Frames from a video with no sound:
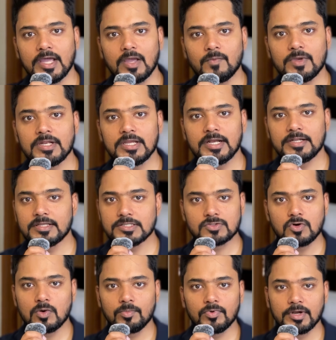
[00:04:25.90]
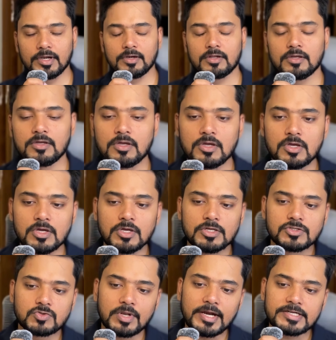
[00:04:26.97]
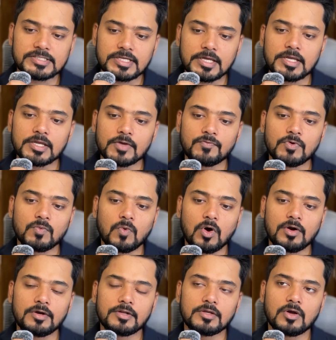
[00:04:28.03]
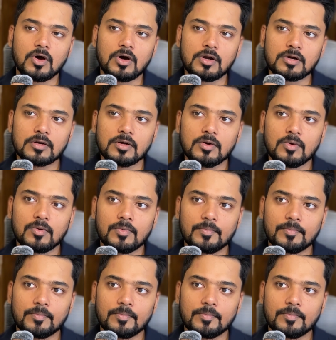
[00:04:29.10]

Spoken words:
why we need this component. So let's say if you want your